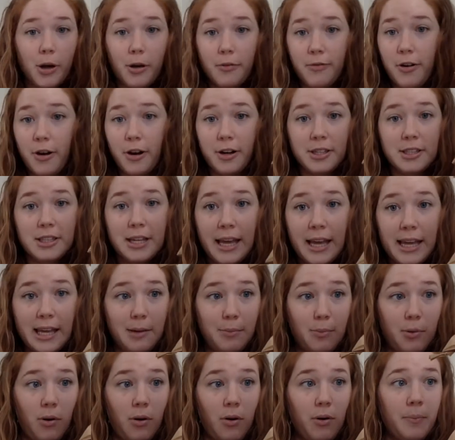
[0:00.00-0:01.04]
of our
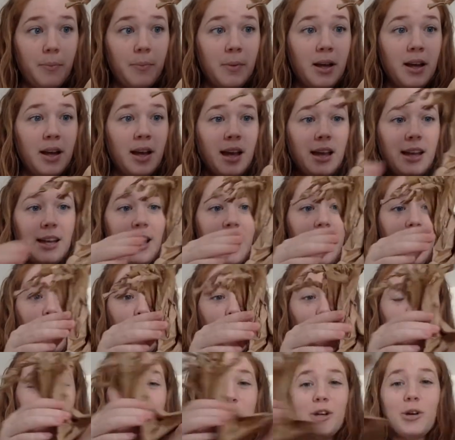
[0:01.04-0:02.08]
table. Now,
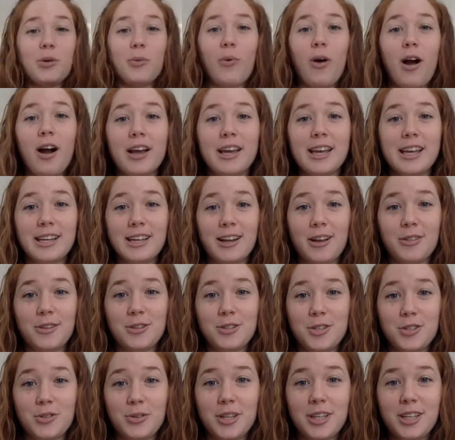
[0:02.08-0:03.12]
when you're walking down the
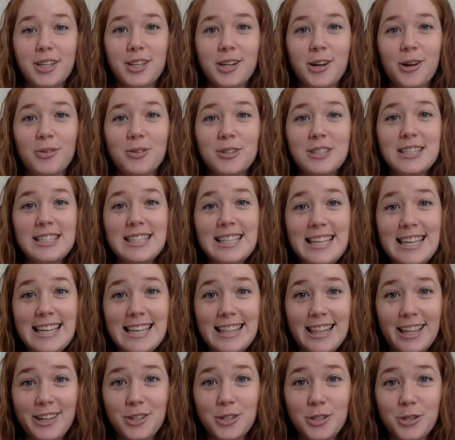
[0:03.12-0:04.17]
street, you don't see
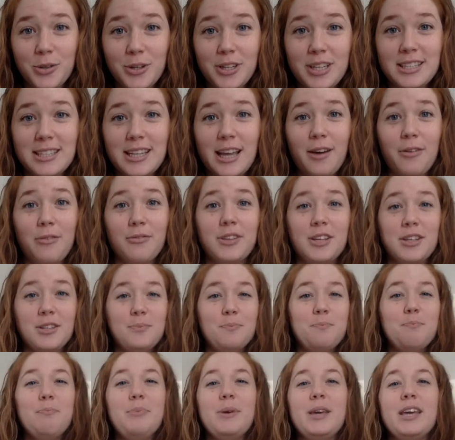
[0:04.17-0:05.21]
that trees have these
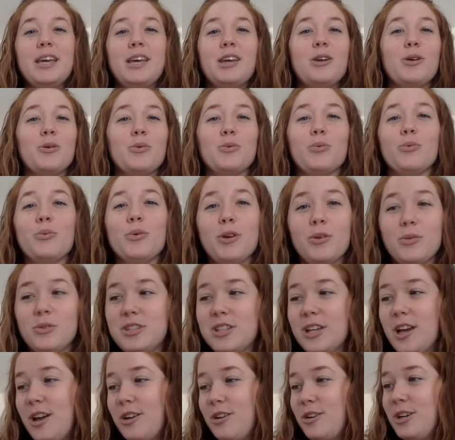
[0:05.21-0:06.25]
big roots
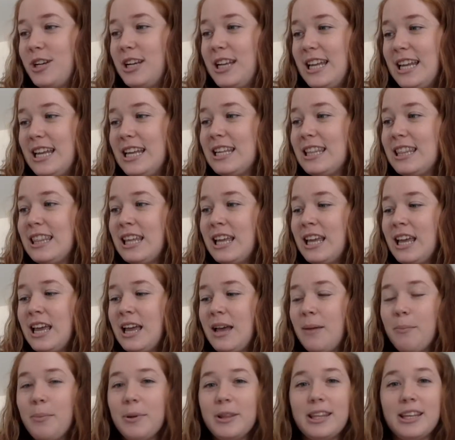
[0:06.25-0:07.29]
underneath,
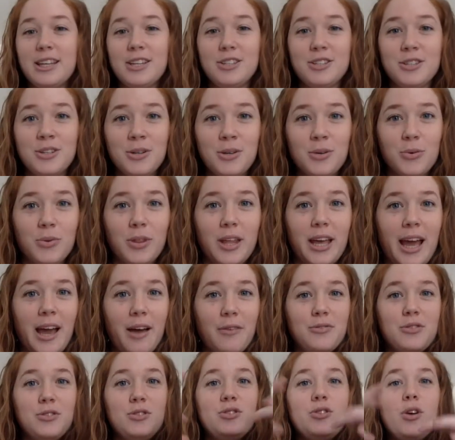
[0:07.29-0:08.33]
but they do. They
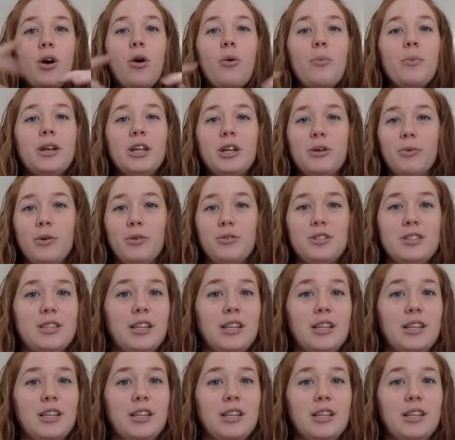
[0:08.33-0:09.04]
have so many roots